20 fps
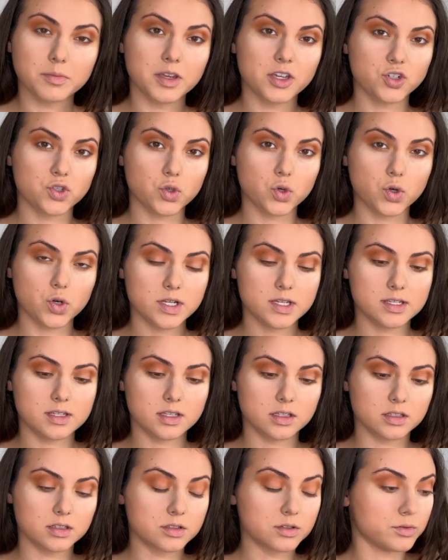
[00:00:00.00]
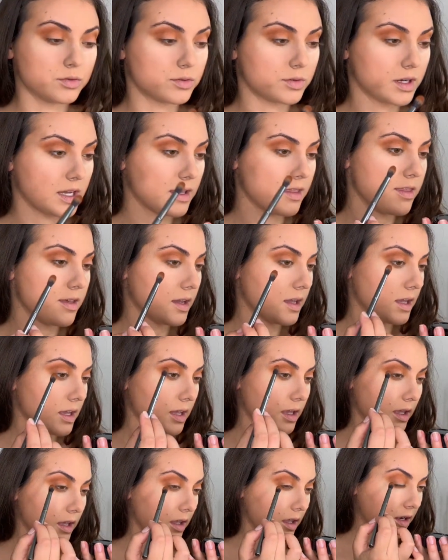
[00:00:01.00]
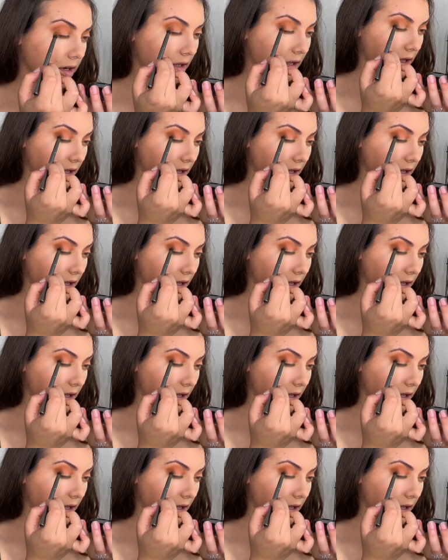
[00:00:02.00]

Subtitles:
make sure it's not too red, and